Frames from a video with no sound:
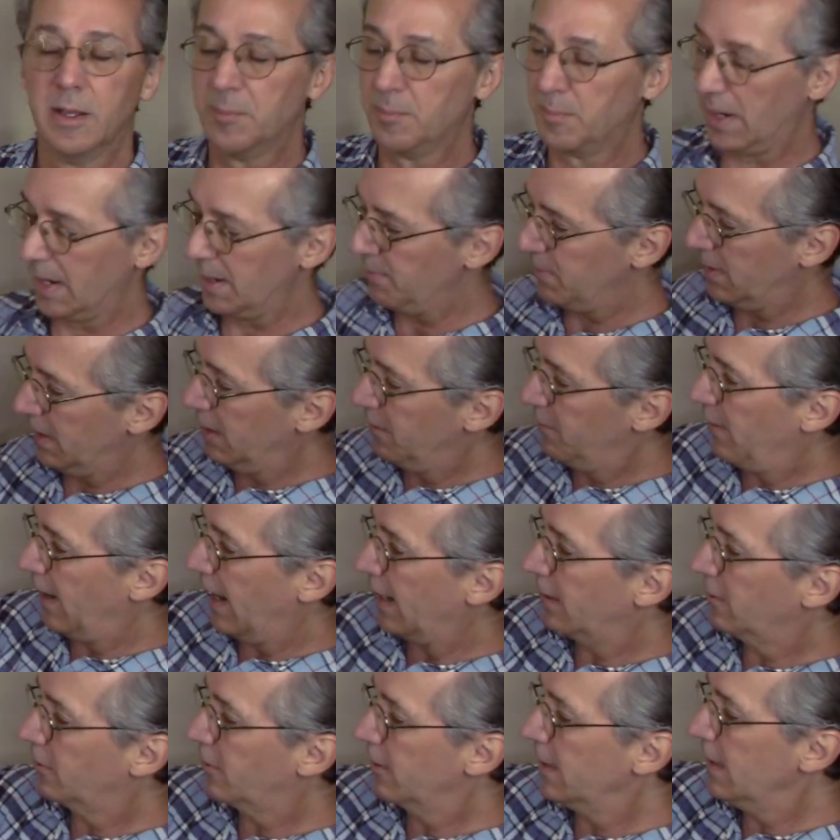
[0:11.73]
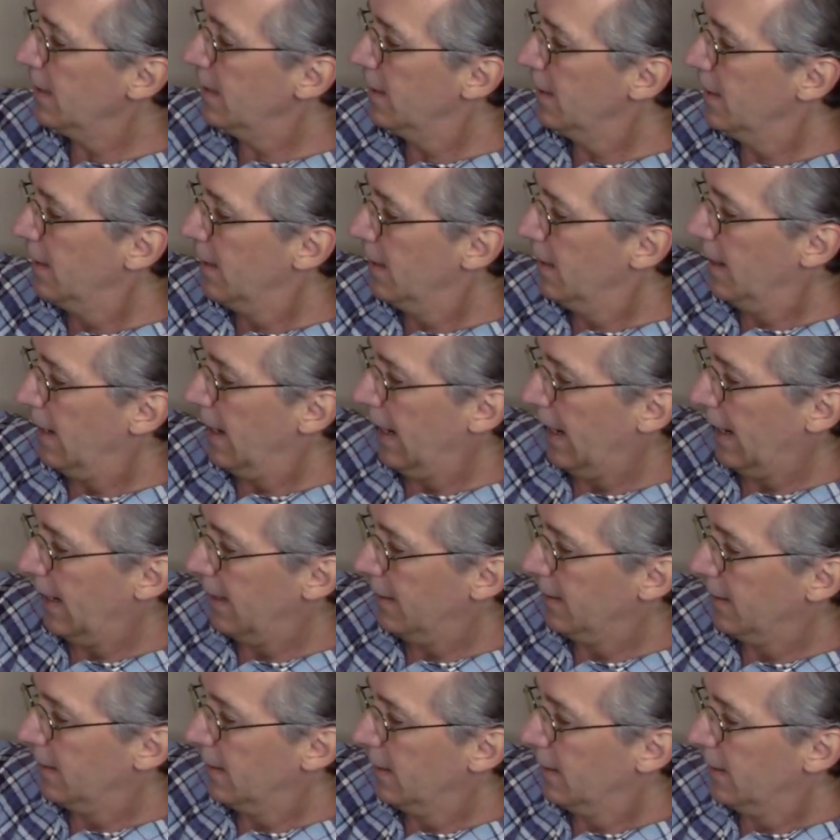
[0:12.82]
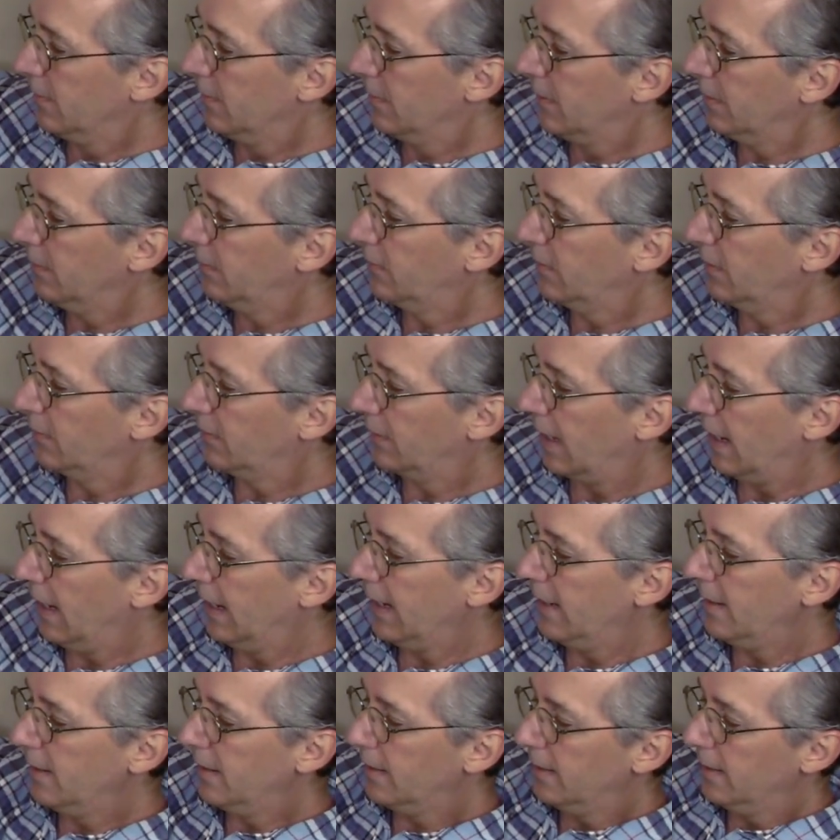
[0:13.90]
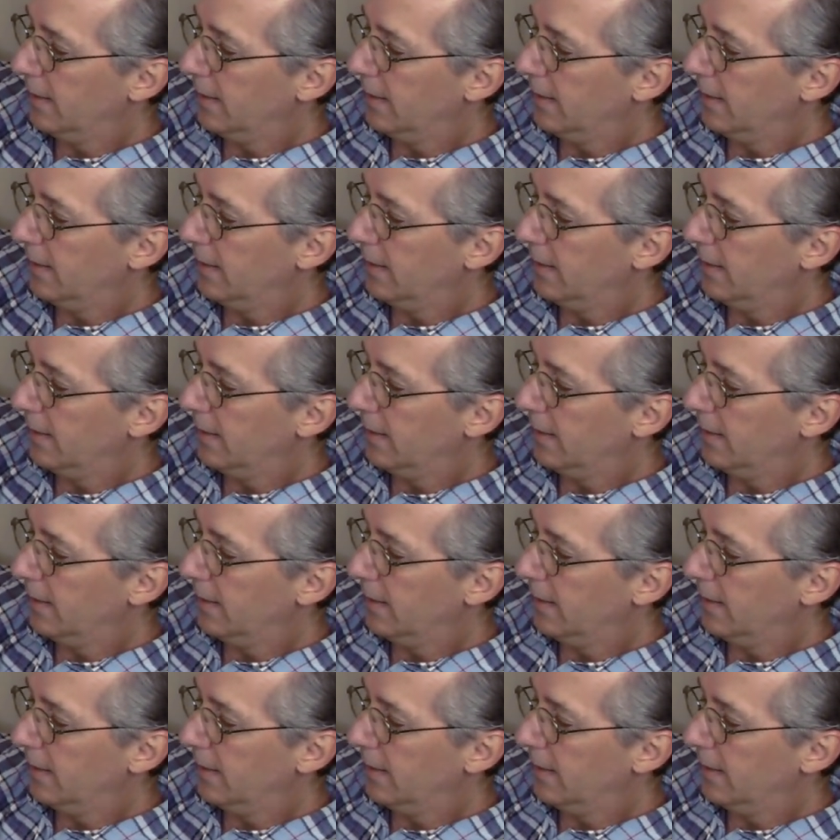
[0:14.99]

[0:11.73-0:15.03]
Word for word: MyMiniFactory. And this design